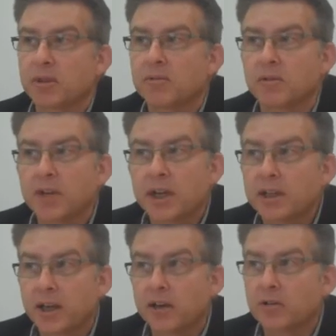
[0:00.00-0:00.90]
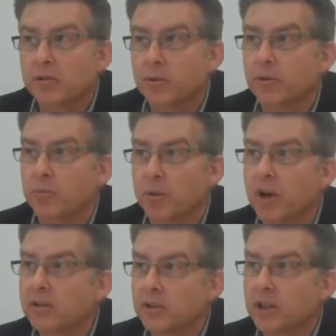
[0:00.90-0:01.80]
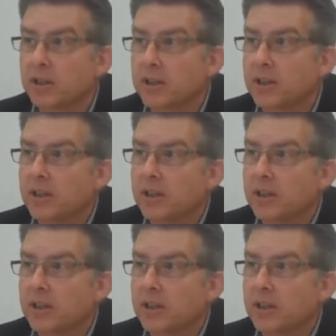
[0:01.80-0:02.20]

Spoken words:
level of headcount towards a project.